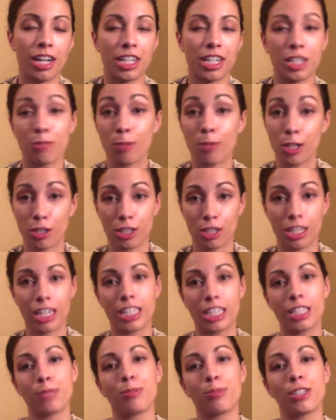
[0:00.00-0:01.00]
specialize
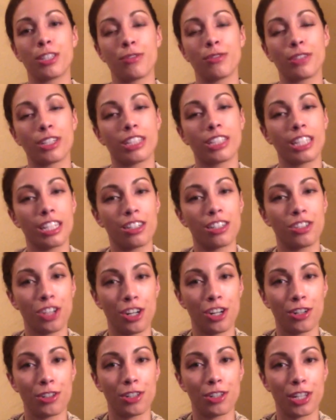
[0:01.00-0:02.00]
specifically in
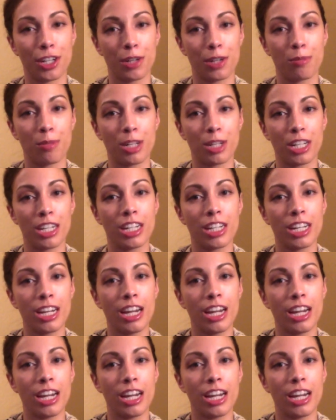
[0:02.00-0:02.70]
gender therapy.